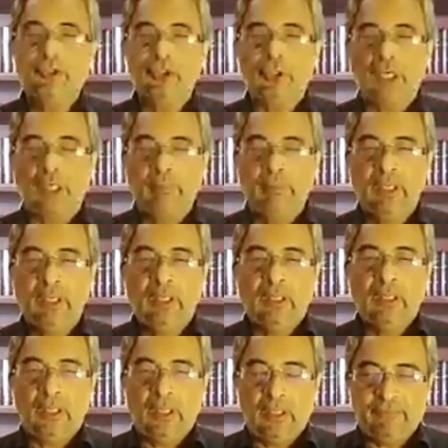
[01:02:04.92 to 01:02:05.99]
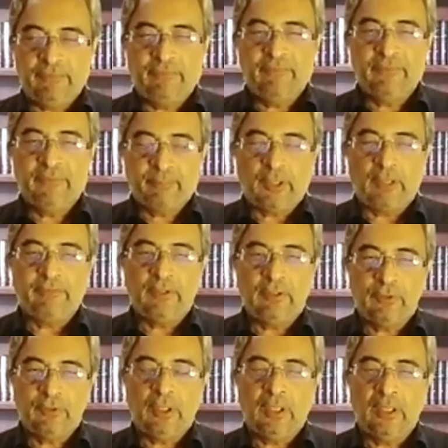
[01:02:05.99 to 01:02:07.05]
the job of the Prophet
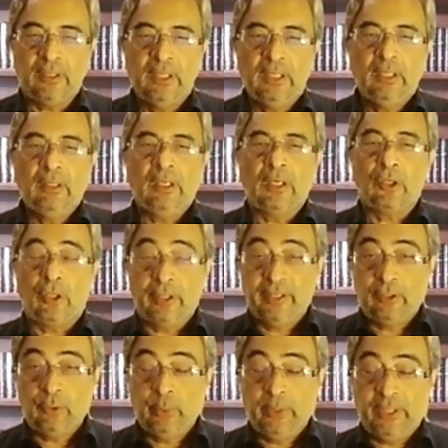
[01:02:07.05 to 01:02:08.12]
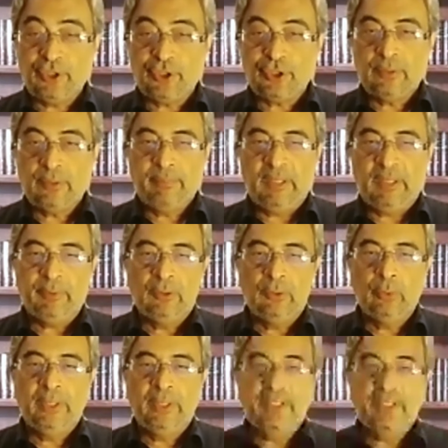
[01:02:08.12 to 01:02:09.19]
of God, according to which people
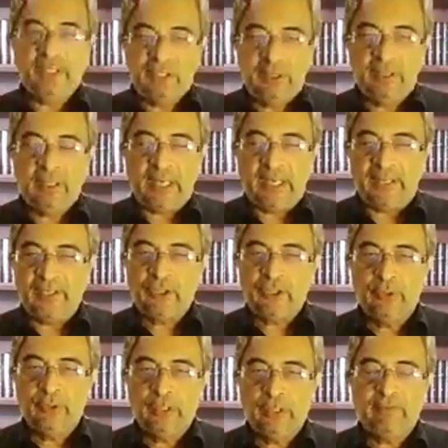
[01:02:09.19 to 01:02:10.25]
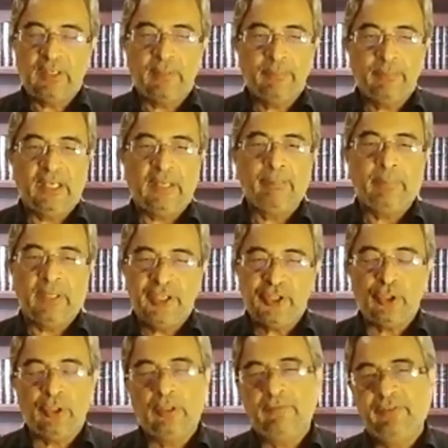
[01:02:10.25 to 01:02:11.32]
who intentionally deny the truth, they are
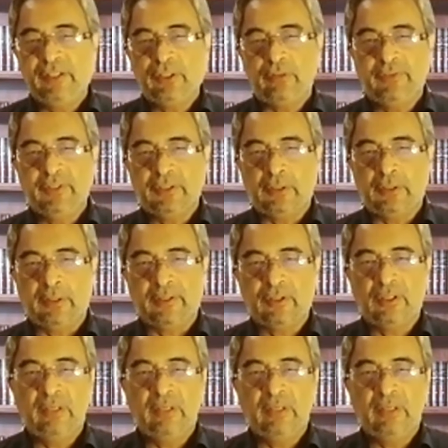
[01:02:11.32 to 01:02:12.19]
punished on the face of this earth.